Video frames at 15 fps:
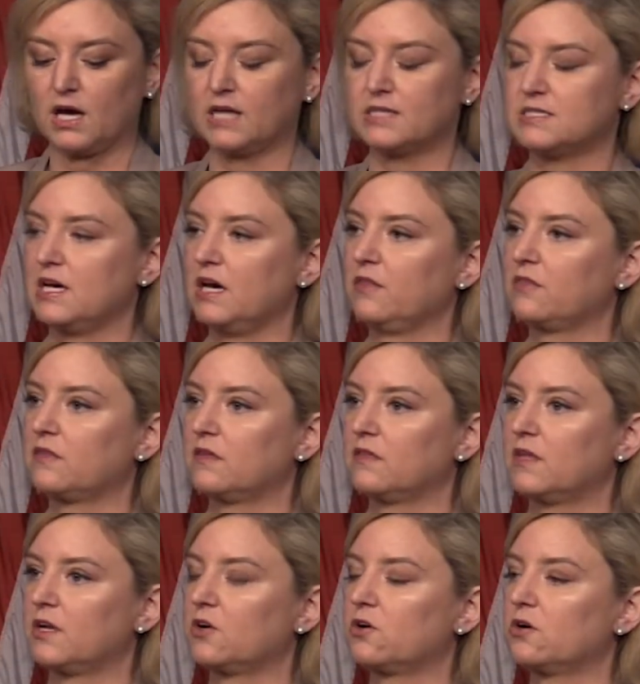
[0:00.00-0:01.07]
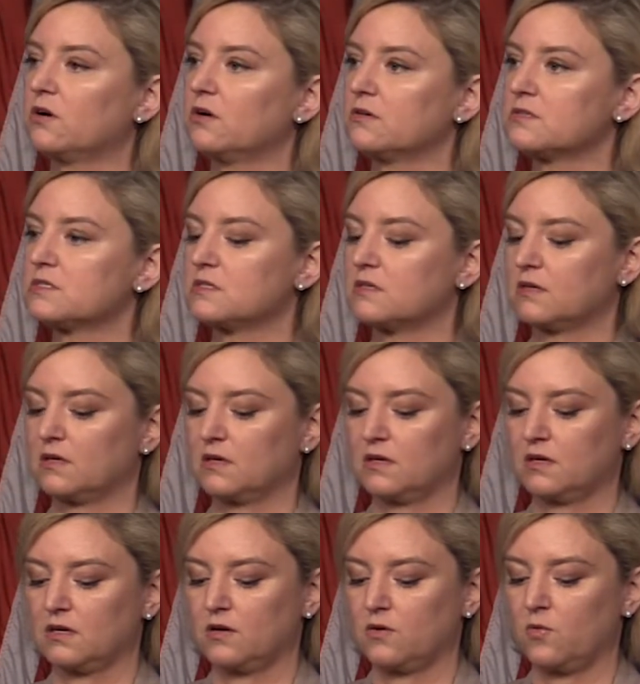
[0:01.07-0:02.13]
a death that occurs
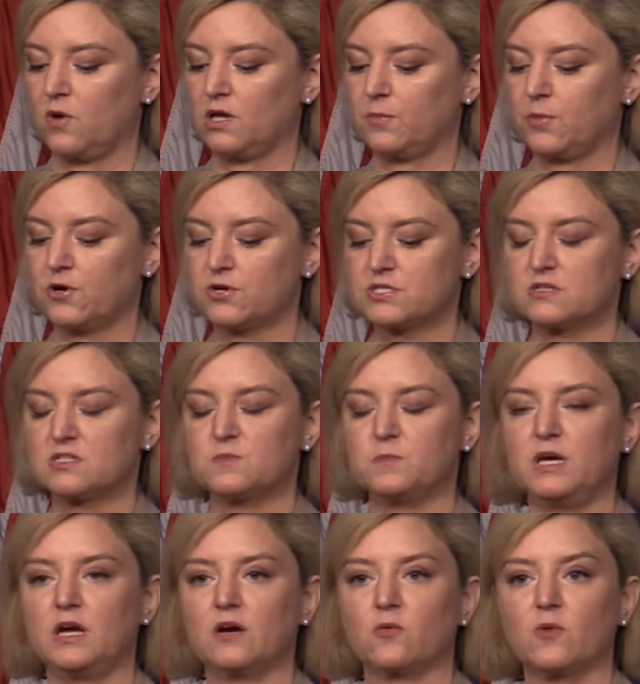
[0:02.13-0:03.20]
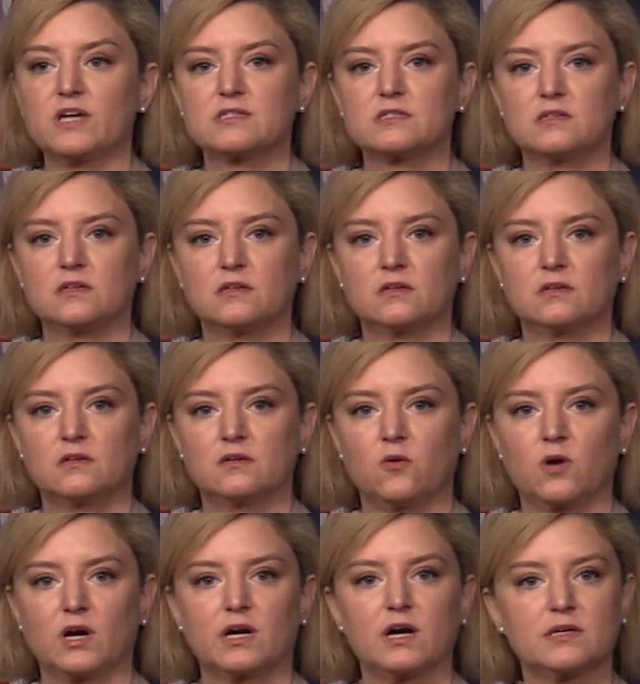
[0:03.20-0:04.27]
while a person is being arrested
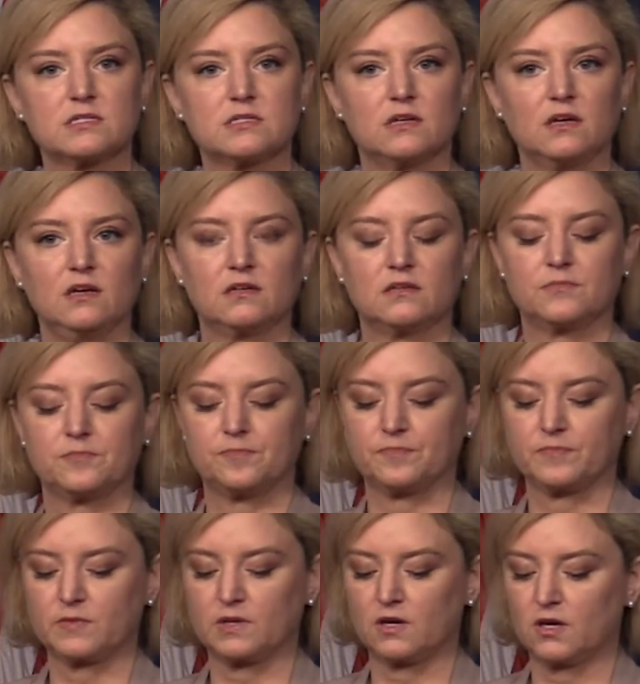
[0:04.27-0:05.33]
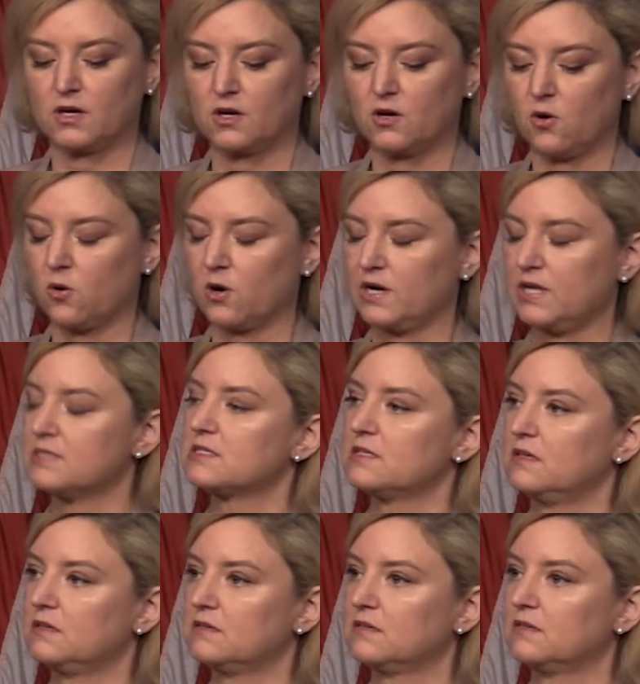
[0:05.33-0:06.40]
or in custody, or an
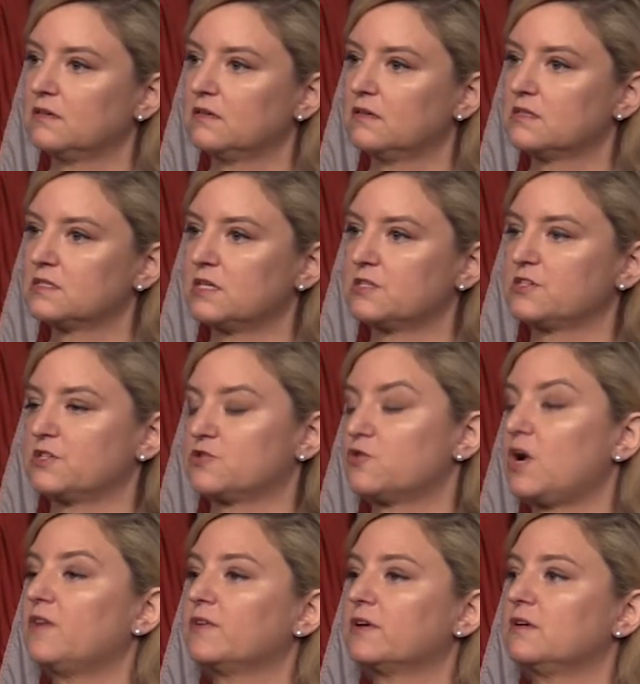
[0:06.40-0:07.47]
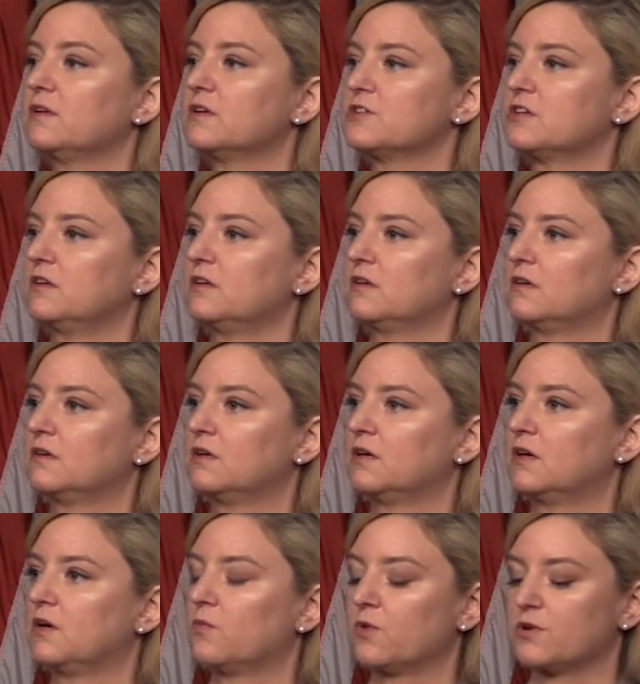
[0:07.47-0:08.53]
incident such as a traffic collision
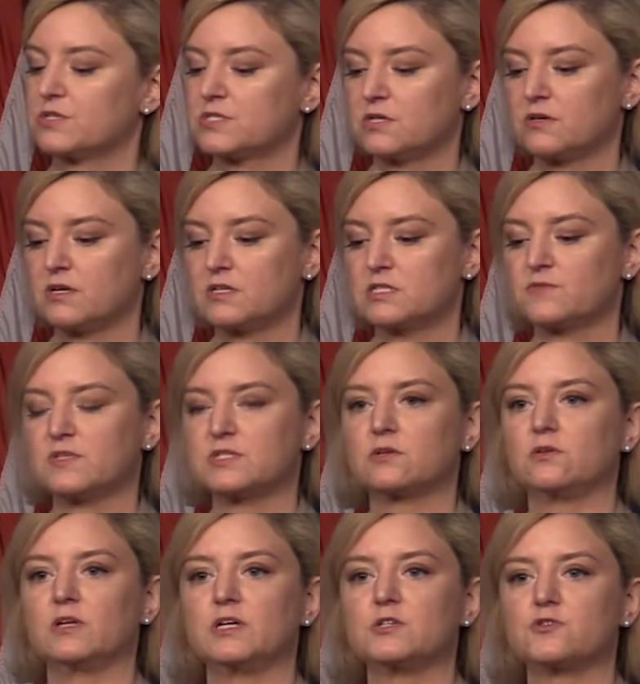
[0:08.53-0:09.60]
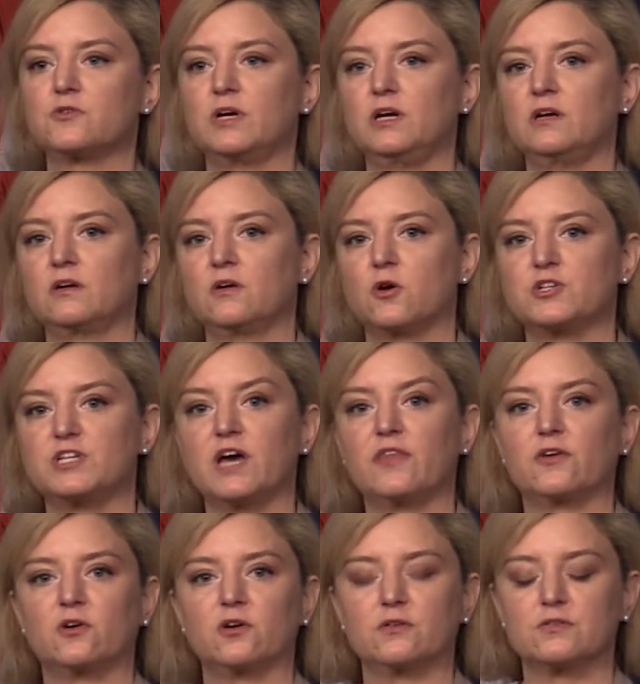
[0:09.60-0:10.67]
where serious physical injury or death
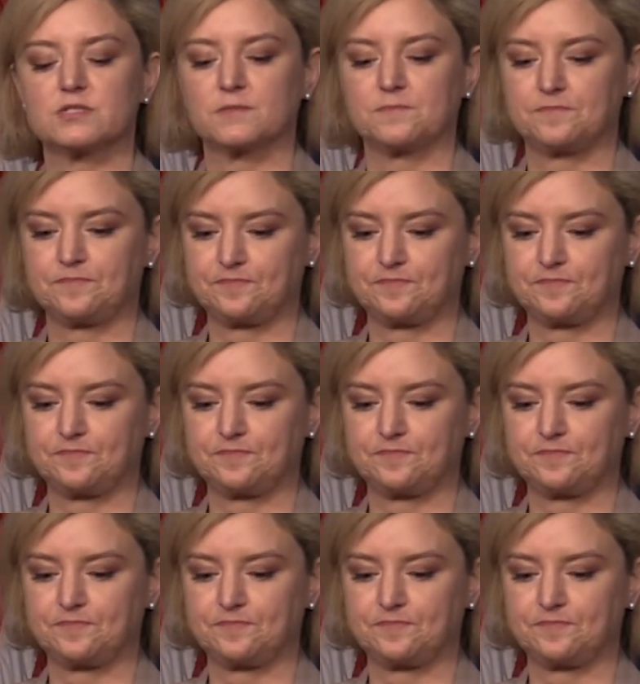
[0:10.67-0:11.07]
occurs.